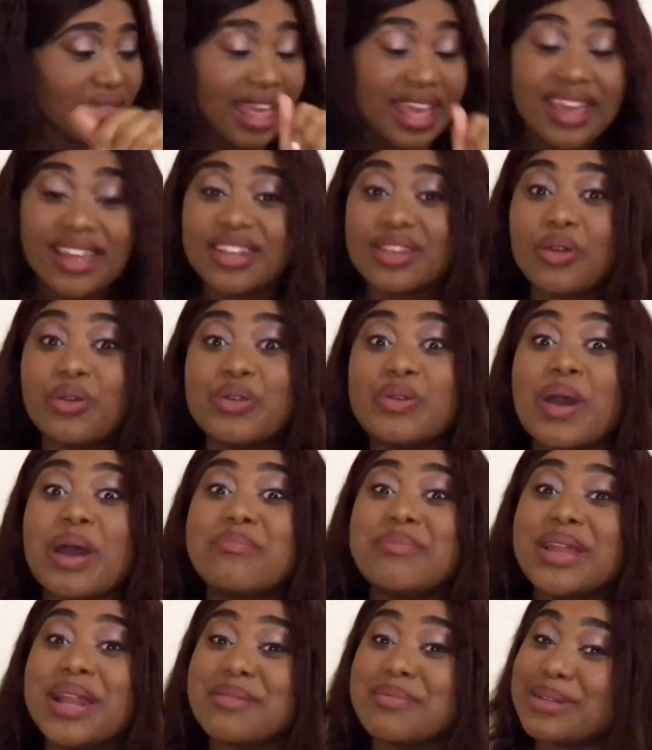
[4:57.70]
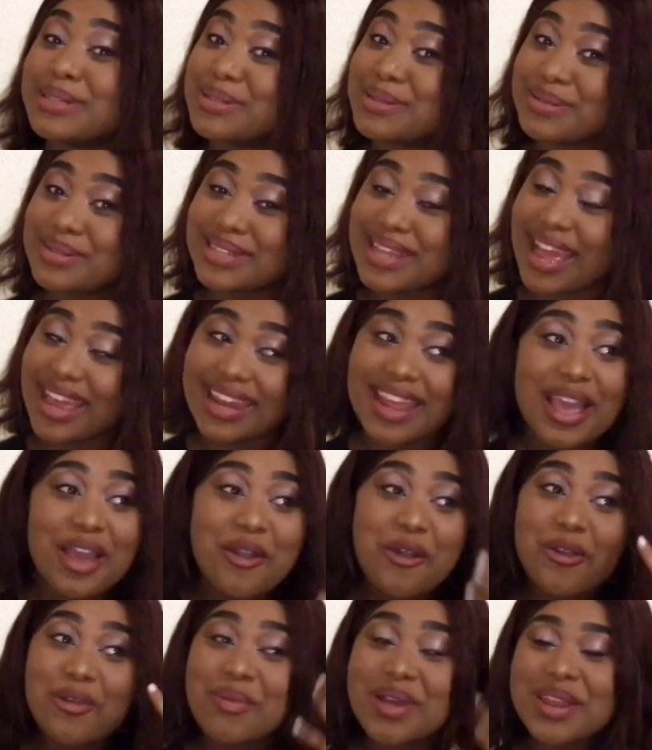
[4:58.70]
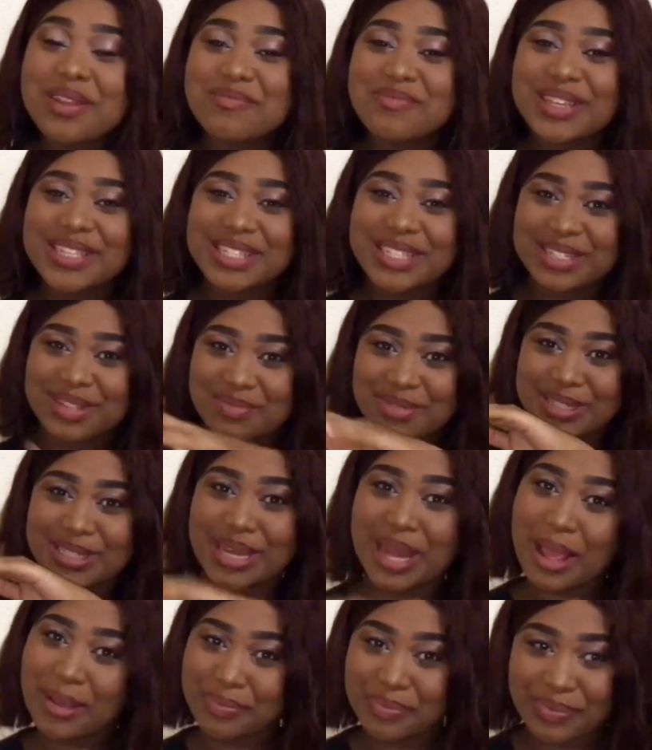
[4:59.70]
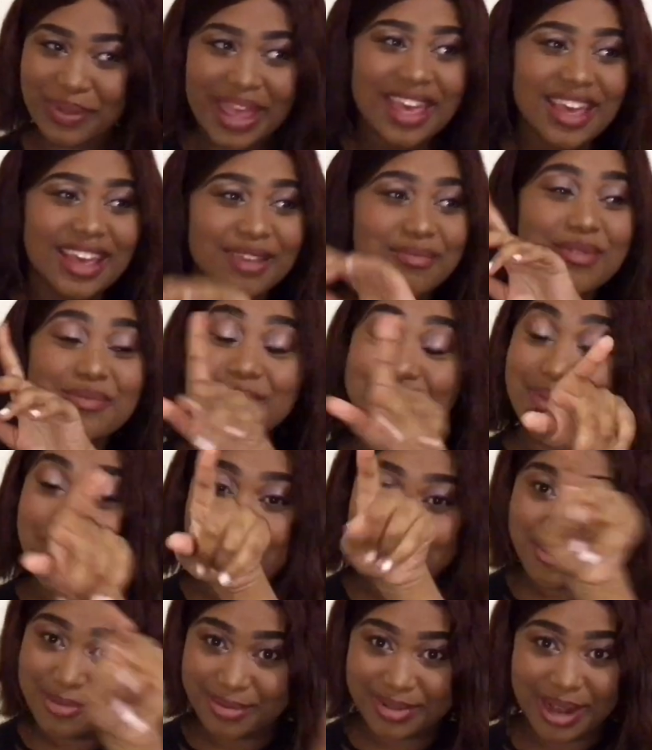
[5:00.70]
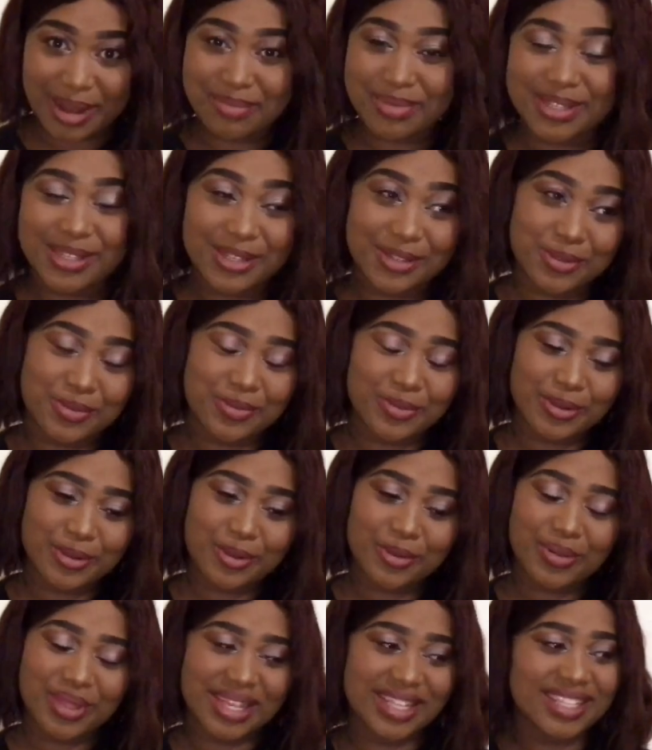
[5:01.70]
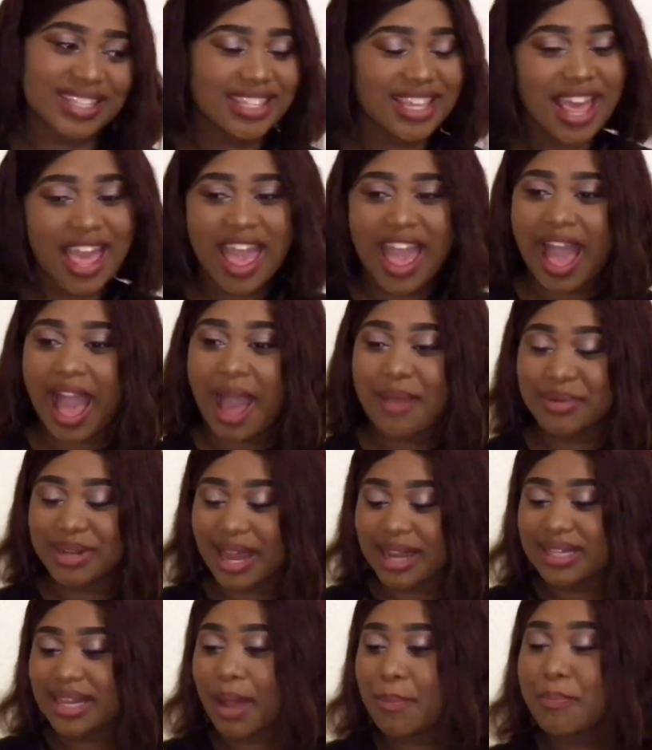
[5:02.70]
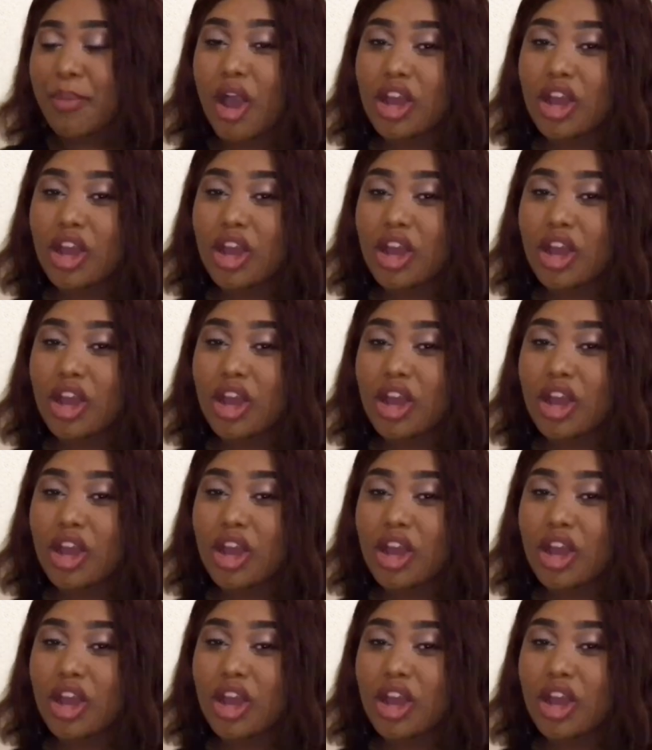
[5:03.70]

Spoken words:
Hey, no, no, I believe it's not. When I mix it, was ne. But when I mix it, you would know this. I'm glad the